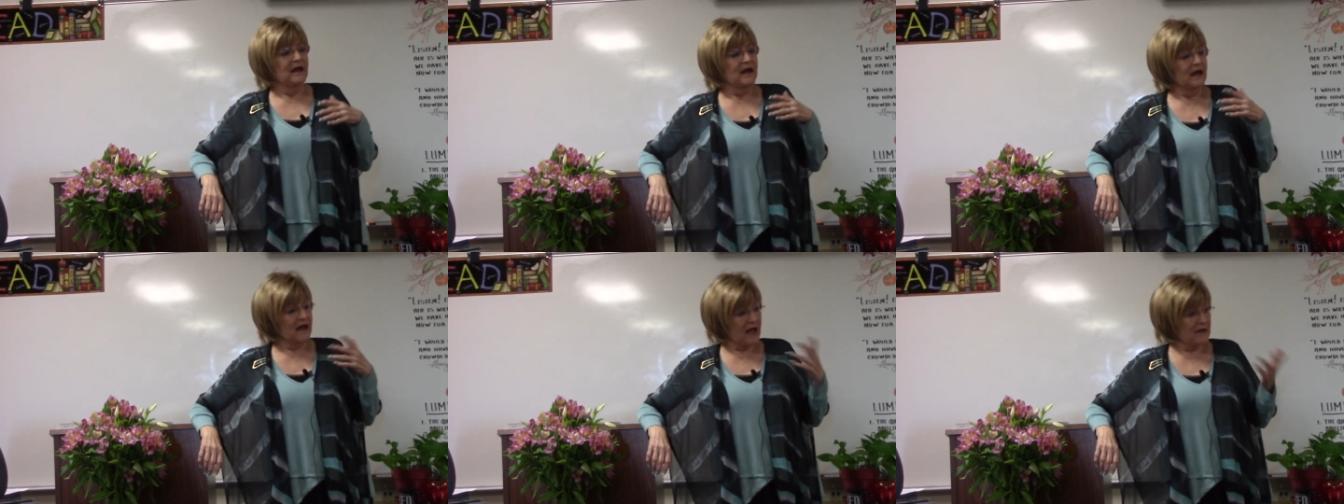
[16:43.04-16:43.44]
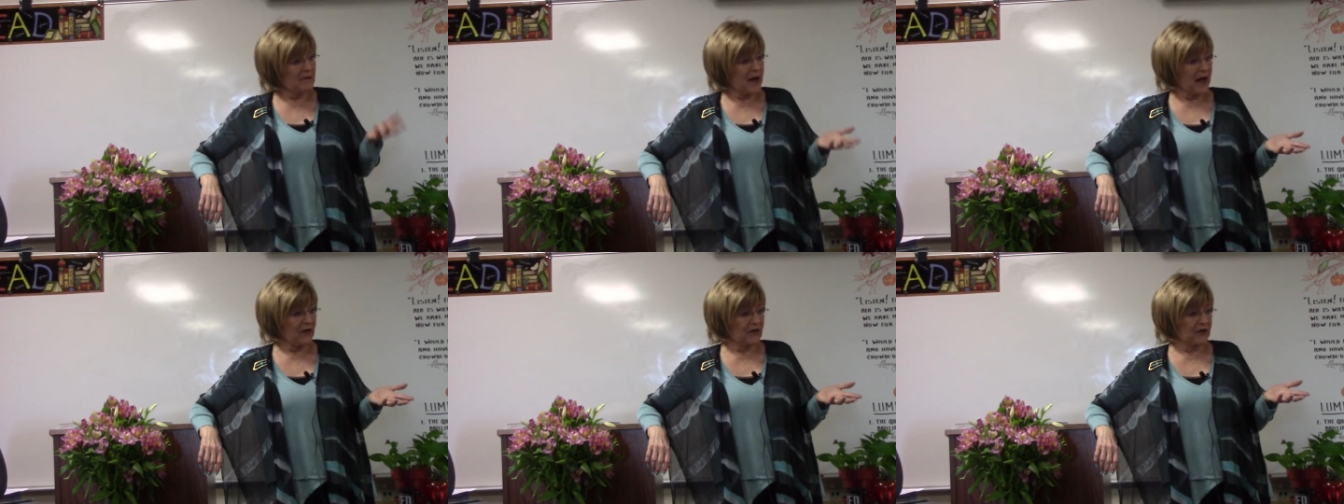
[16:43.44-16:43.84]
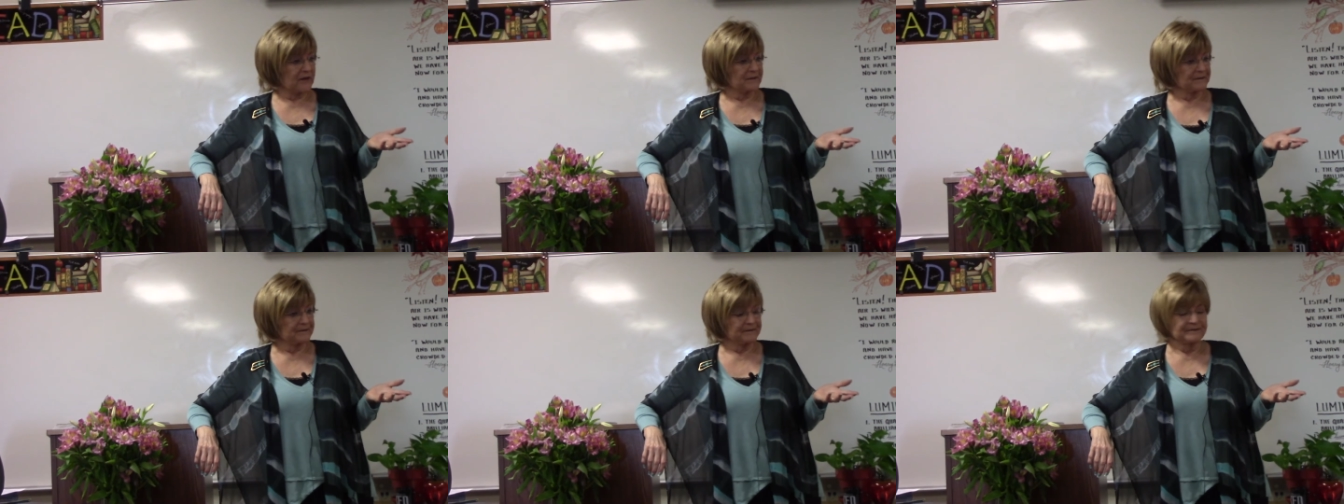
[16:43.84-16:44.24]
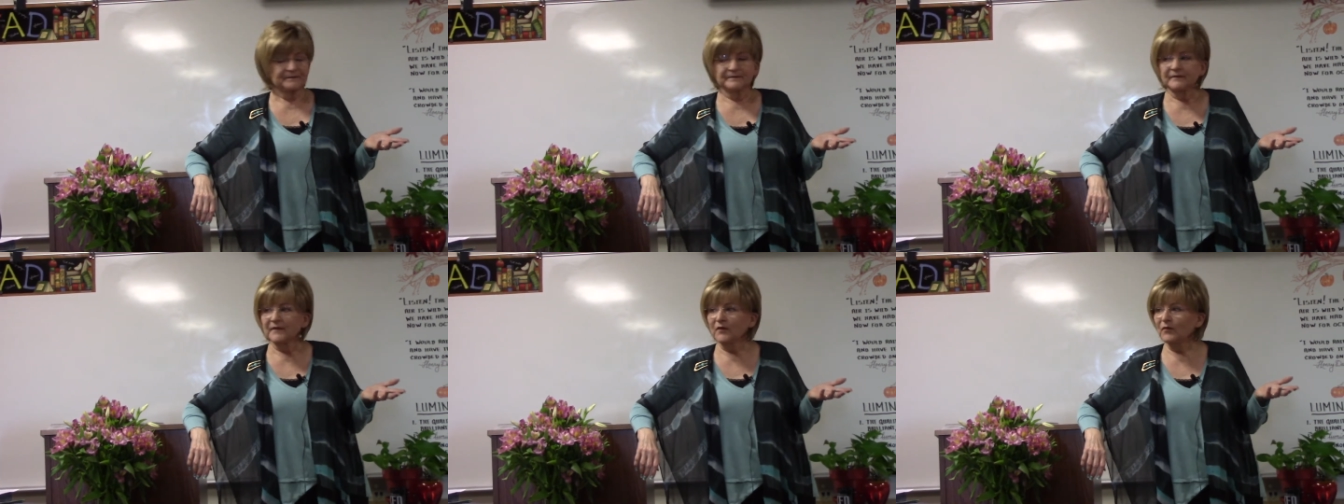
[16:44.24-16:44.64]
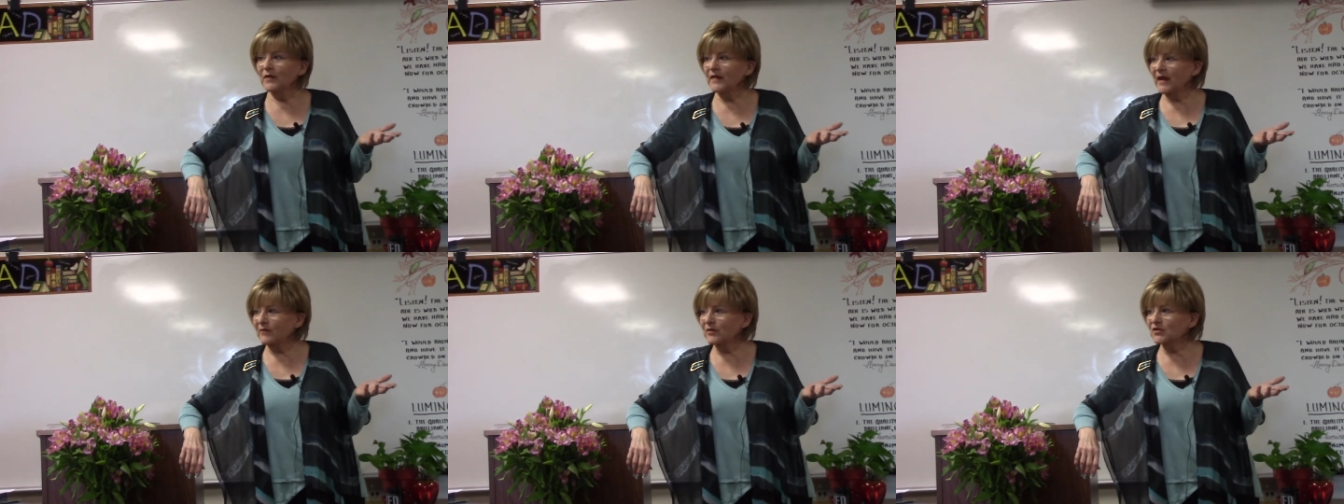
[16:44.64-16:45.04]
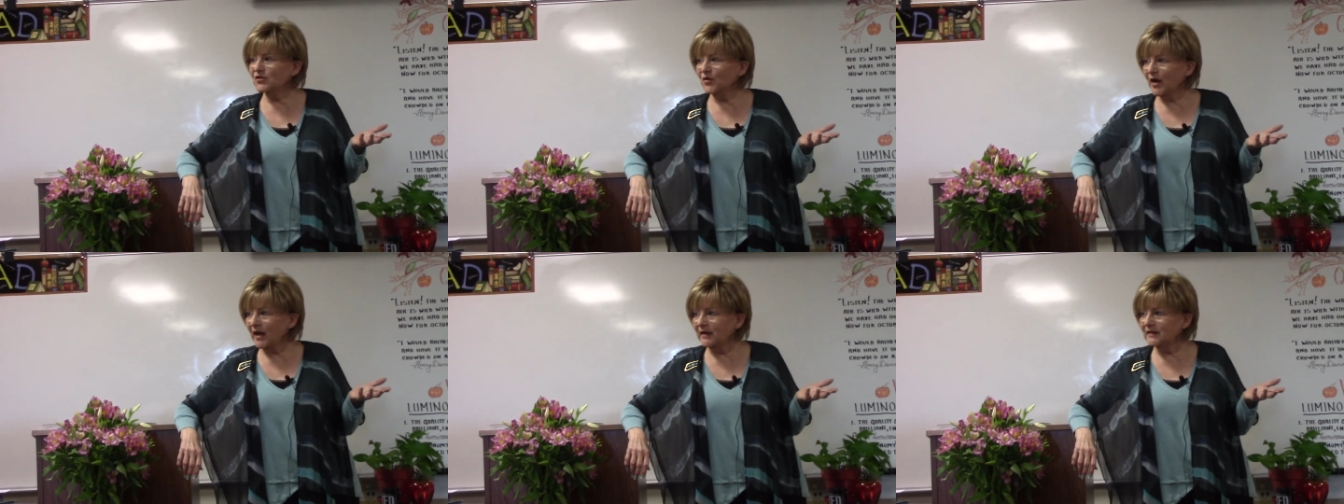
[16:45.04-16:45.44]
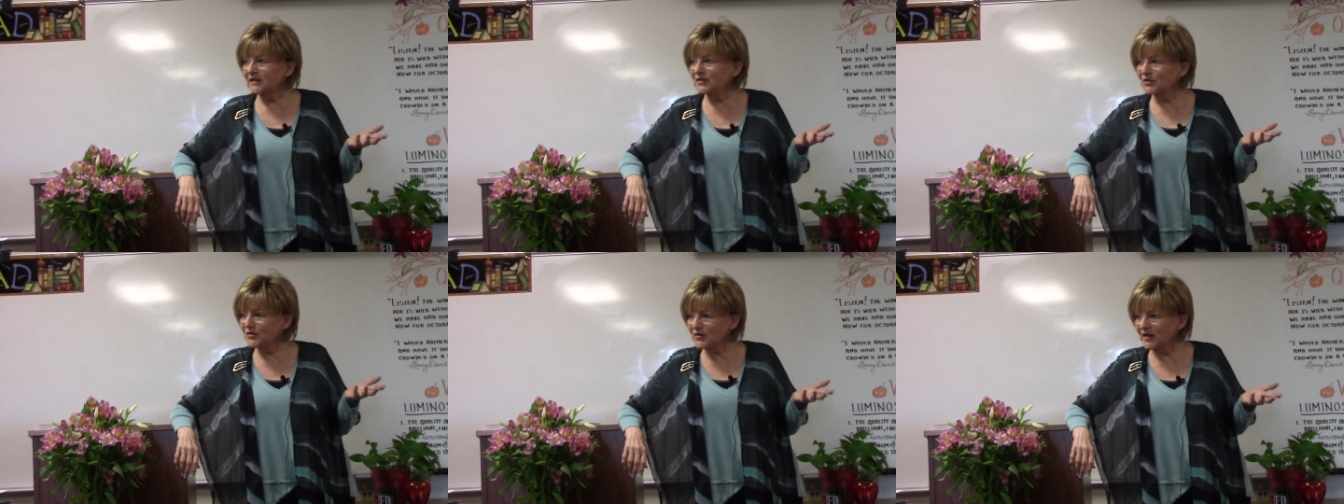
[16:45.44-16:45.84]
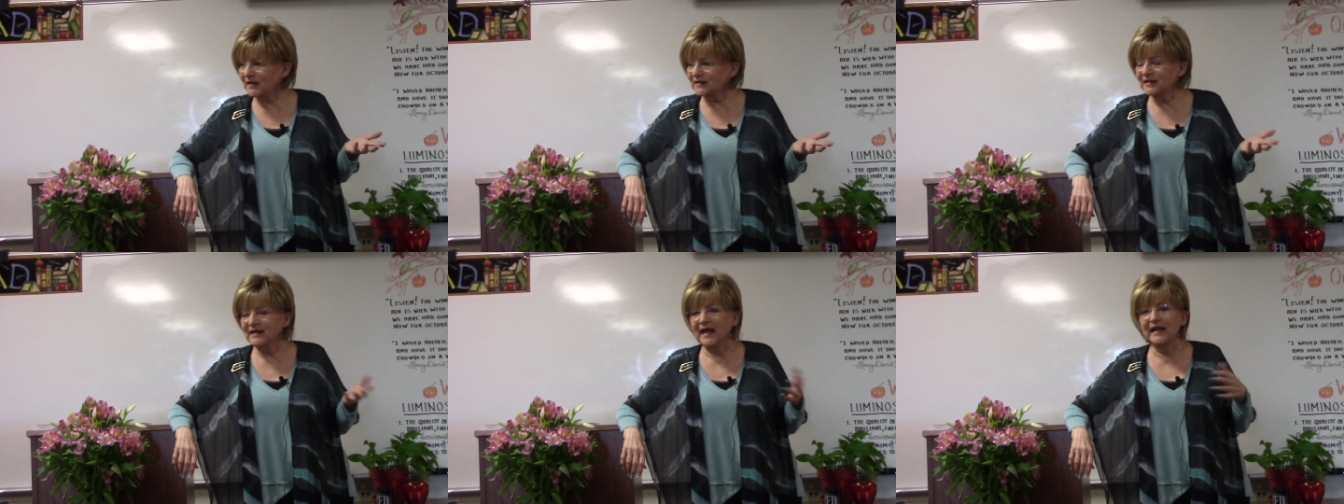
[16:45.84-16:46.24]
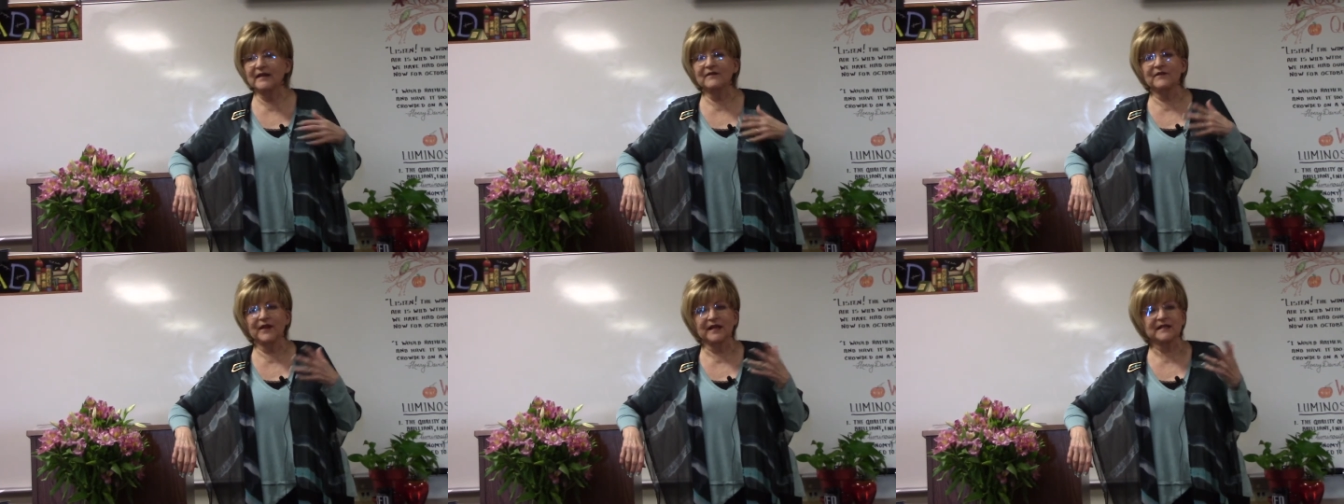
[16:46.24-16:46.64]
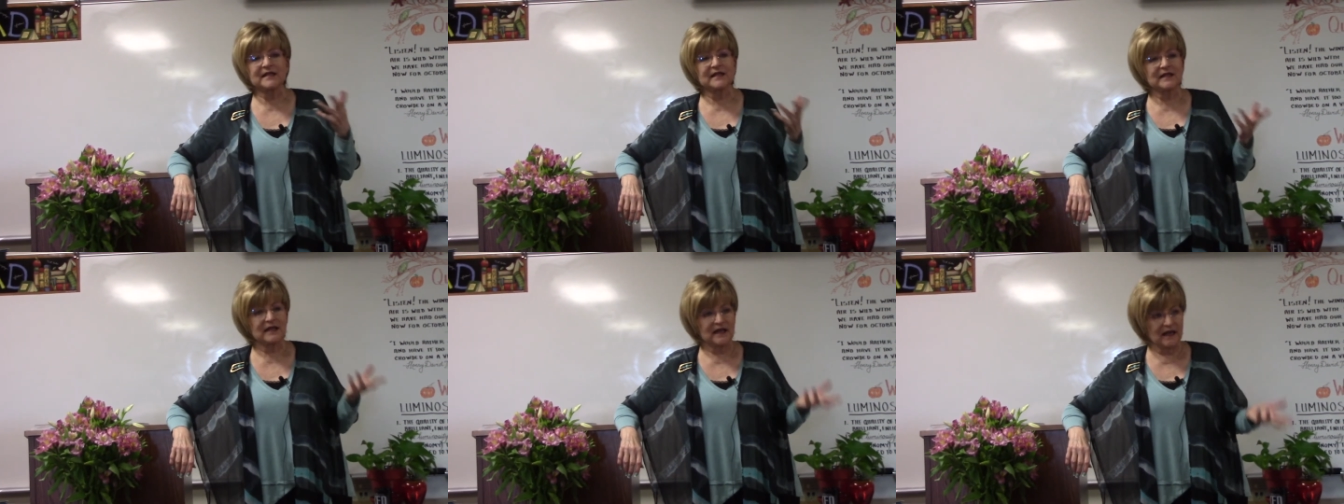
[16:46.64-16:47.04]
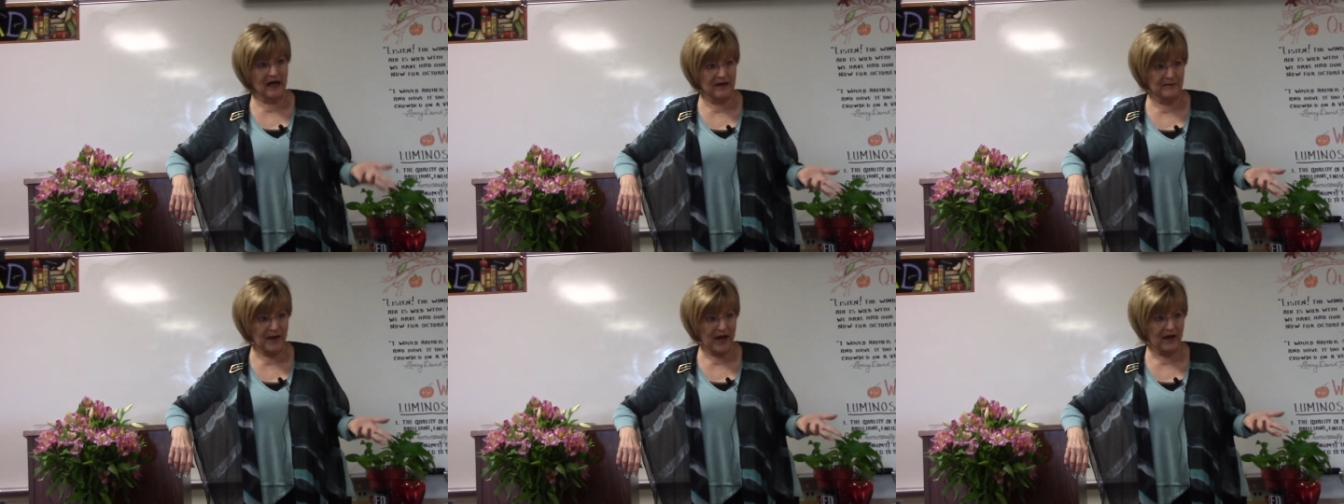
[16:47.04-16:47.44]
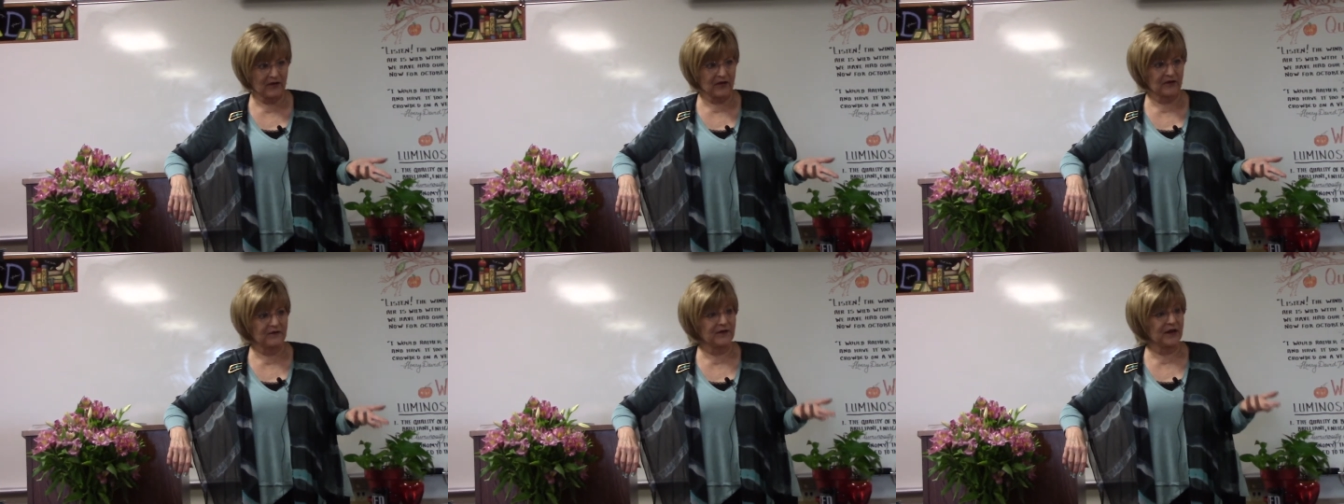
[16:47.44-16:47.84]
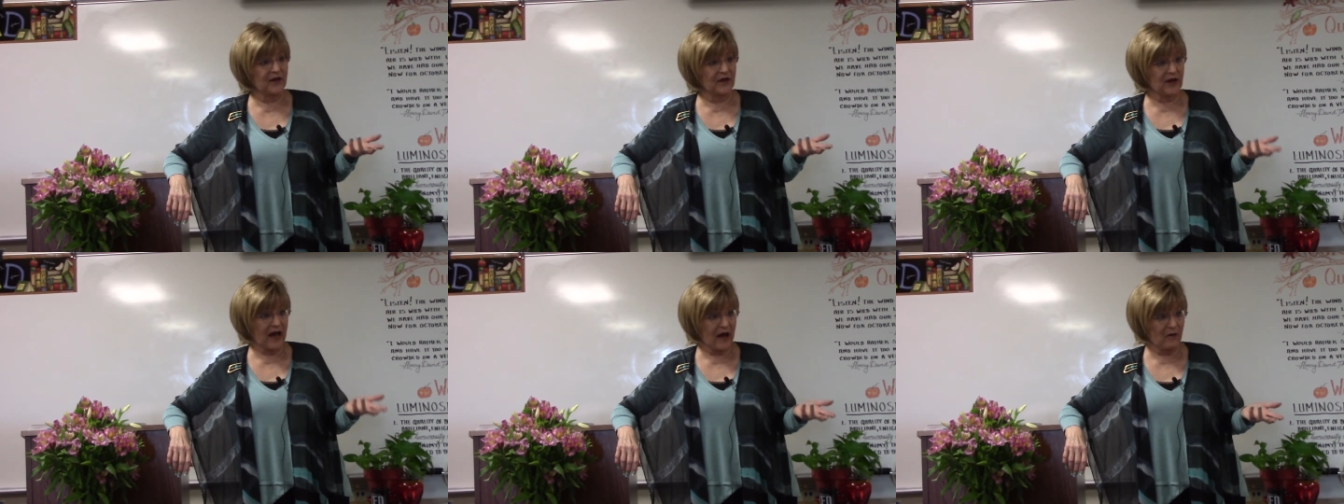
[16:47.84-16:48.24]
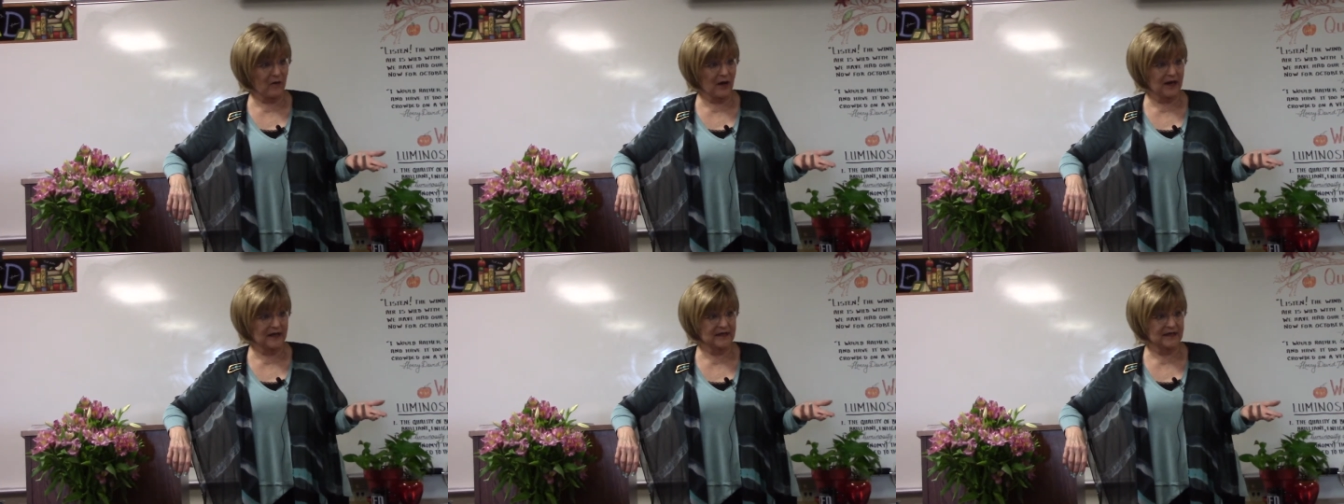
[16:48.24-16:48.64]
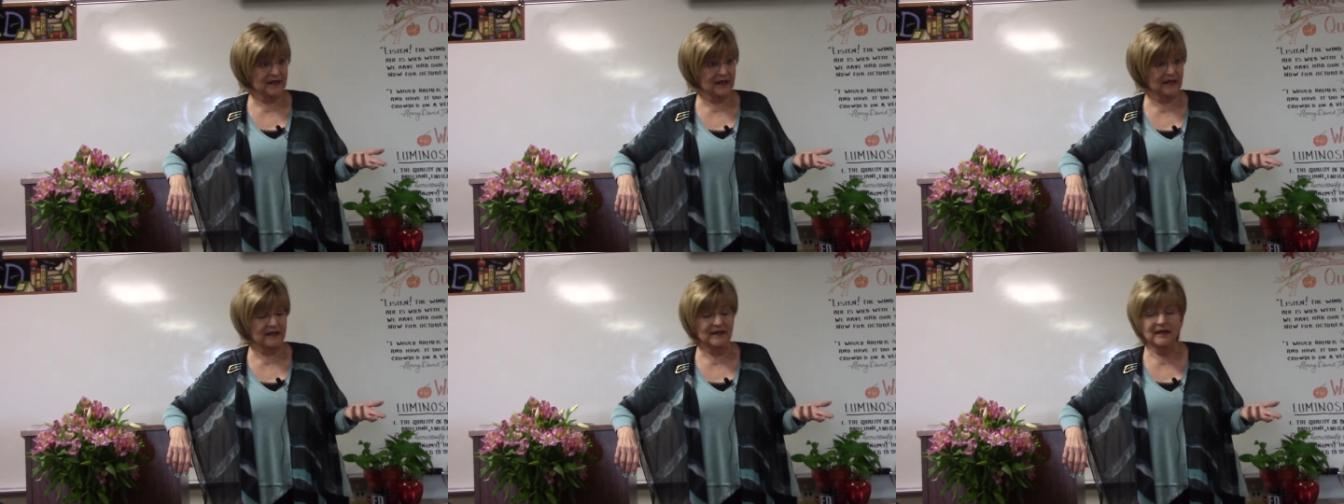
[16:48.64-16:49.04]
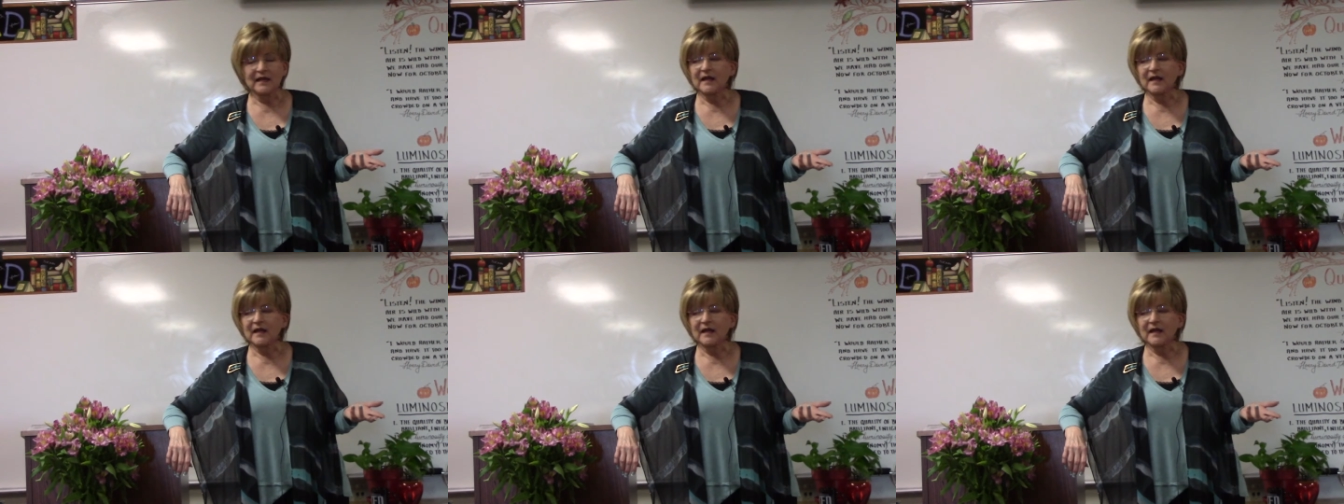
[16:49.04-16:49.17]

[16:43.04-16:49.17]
gunpowder when they were trying to do this. They invented gunpowder, figured out what it did.